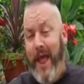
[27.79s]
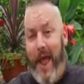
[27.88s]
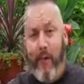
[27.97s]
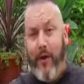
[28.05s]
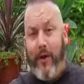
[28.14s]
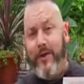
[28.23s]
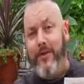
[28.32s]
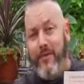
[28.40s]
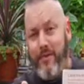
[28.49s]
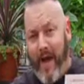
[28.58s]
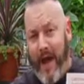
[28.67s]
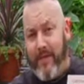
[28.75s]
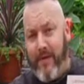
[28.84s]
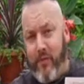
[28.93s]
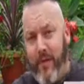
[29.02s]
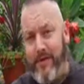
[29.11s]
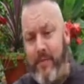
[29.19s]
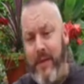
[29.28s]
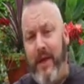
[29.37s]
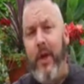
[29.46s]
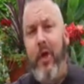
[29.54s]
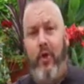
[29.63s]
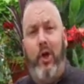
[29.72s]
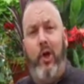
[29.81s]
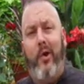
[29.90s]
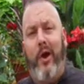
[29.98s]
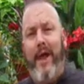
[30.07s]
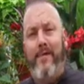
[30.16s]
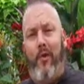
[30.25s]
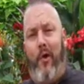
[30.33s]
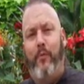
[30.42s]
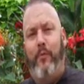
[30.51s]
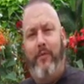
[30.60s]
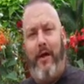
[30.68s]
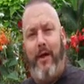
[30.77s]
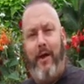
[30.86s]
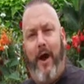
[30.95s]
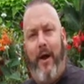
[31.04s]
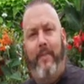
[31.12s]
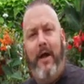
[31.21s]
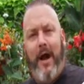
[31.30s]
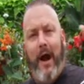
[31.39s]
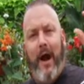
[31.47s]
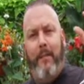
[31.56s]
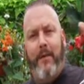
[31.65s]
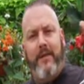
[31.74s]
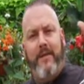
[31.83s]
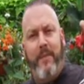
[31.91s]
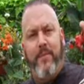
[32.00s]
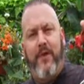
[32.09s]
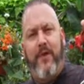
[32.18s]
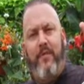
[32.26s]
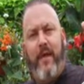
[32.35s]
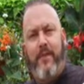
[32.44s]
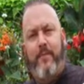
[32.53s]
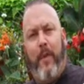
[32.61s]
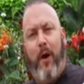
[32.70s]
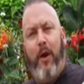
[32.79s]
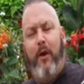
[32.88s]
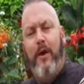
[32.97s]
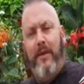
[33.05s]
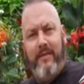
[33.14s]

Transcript: And where can you find this recipe? You can go to acehardware.com. Up on the tips and advice bar,